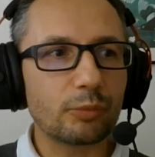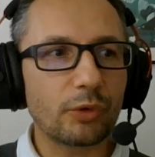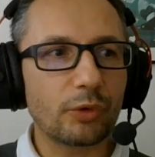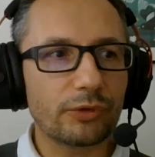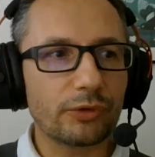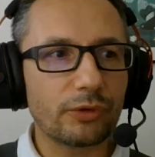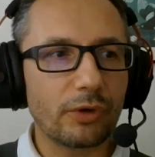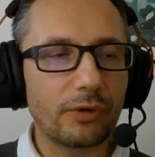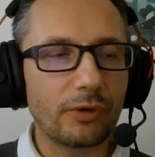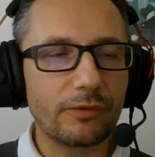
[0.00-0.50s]

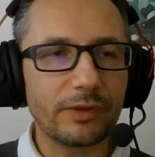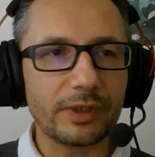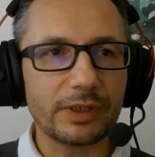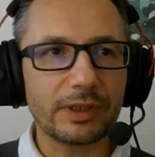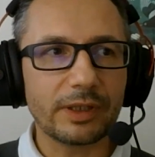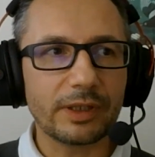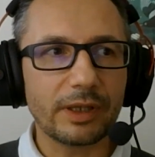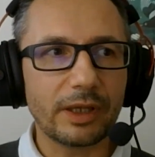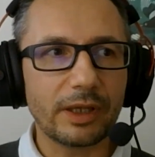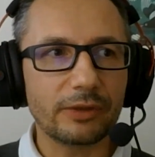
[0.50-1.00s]
preserving
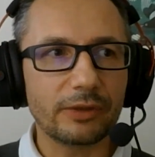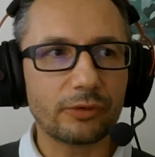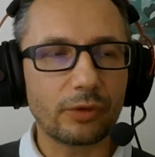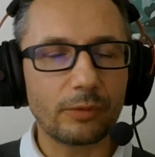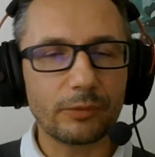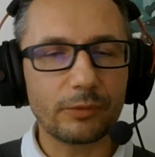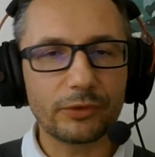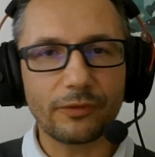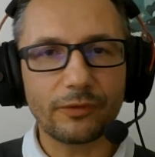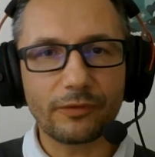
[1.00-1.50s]
in
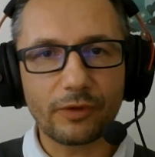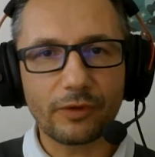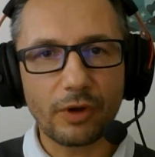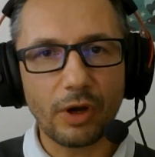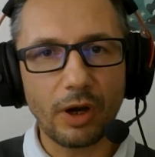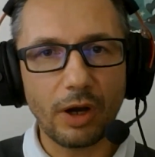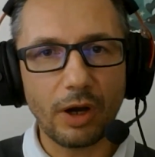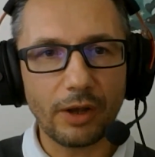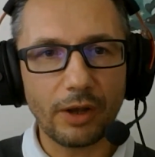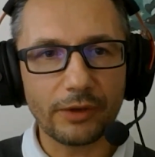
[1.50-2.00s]
terms of
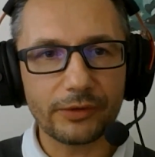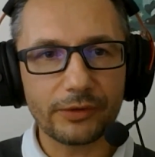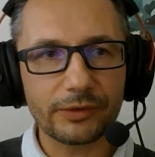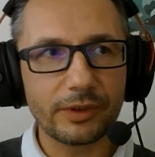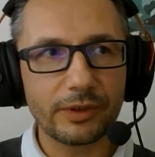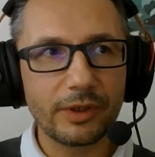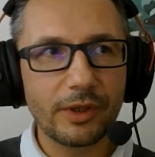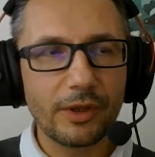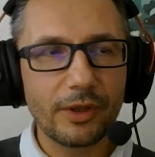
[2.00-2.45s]
cost,